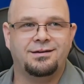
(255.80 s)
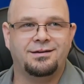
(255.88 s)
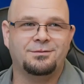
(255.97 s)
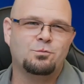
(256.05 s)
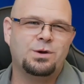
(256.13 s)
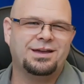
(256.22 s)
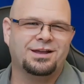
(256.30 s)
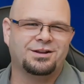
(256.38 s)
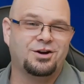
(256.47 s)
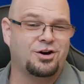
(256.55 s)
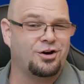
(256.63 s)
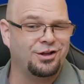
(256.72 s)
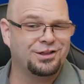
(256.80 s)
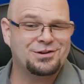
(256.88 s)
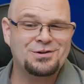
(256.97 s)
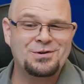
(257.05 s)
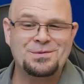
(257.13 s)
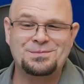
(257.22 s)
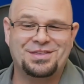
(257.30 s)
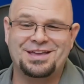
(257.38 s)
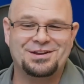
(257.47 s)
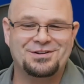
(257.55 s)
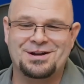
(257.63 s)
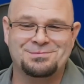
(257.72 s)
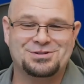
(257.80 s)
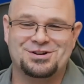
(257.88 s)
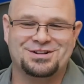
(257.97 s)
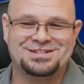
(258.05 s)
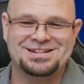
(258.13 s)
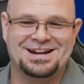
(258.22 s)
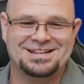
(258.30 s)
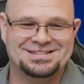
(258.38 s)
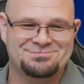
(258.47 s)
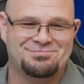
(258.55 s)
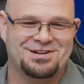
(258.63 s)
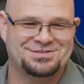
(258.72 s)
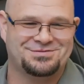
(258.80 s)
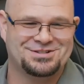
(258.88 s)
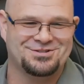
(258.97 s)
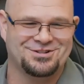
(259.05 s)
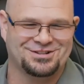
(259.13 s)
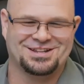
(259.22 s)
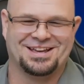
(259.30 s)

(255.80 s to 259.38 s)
We could call it a home theater. I'm sure it's not as impressive as yours.